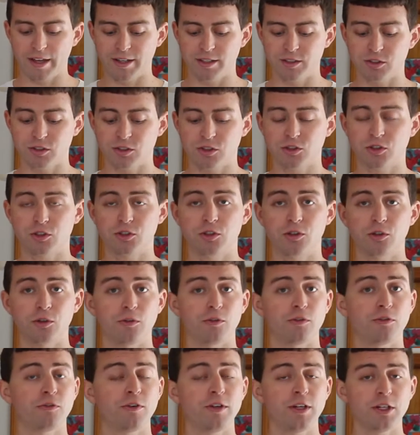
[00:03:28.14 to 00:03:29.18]
And
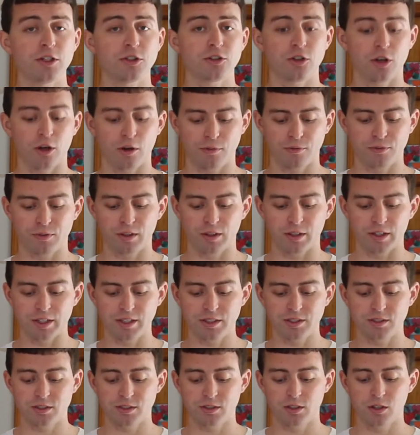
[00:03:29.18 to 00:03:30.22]
to finish off the
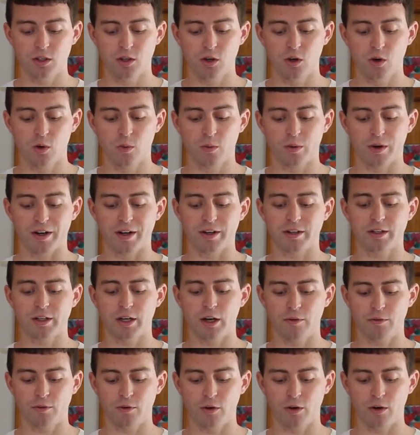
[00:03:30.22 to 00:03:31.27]
list, we're going to
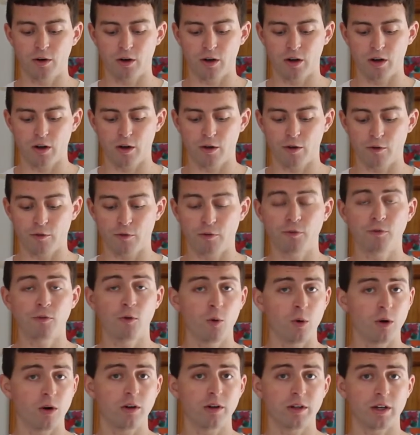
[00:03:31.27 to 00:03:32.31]
cover
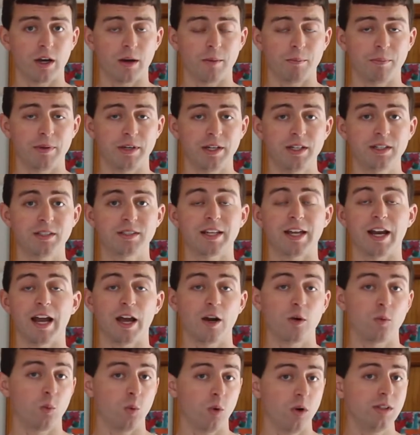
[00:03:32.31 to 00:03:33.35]
4 companies that
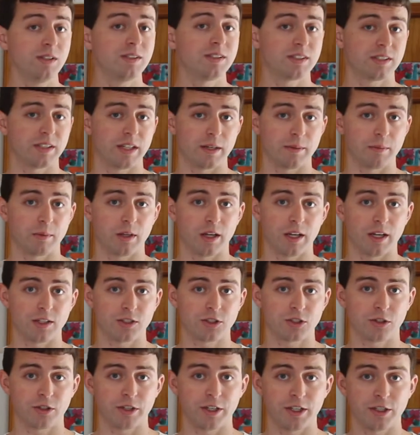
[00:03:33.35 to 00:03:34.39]
had 1
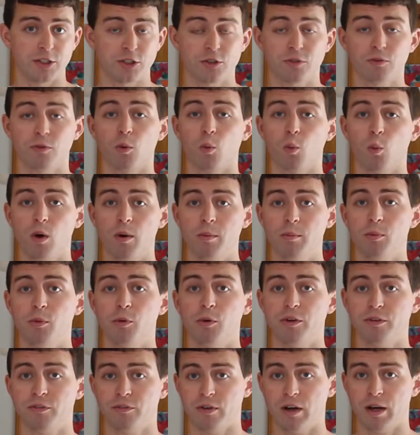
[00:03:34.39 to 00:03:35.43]
stabilizer each for
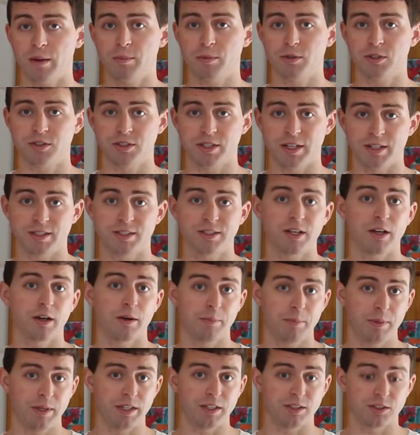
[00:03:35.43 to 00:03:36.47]

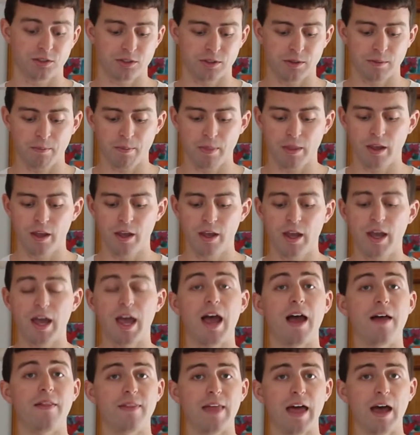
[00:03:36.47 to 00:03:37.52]
1.5% apiece.
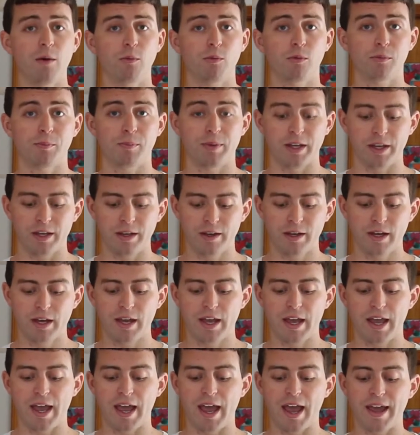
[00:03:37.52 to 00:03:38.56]
And that would be
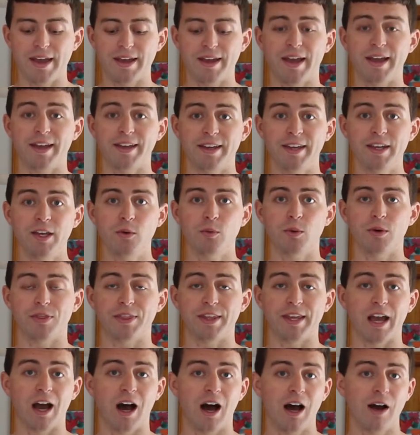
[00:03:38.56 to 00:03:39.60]
AAE
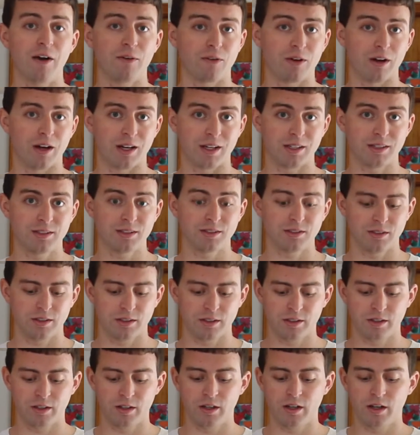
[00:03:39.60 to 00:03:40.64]
with the Hot
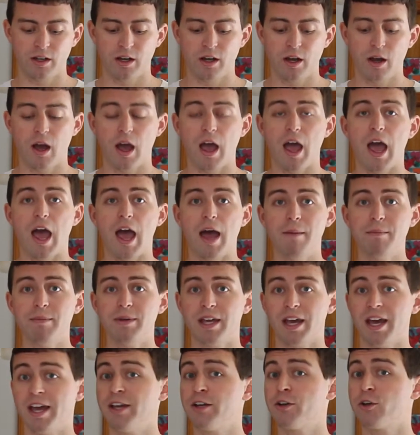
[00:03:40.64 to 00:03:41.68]
Rods,
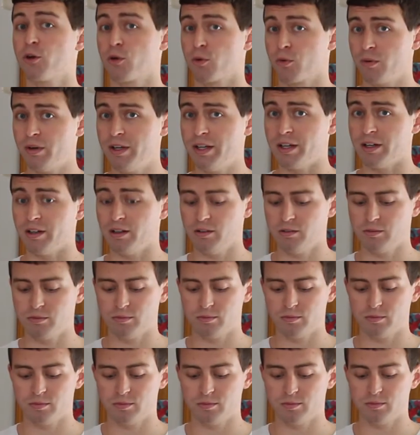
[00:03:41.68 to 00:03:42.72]
MK Korea,
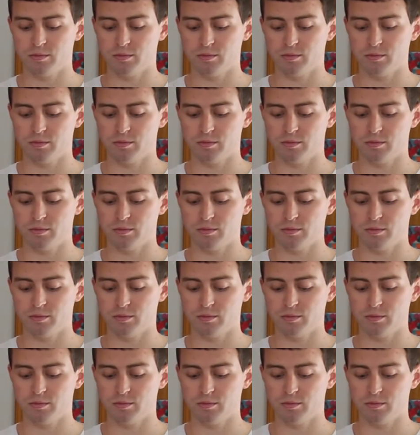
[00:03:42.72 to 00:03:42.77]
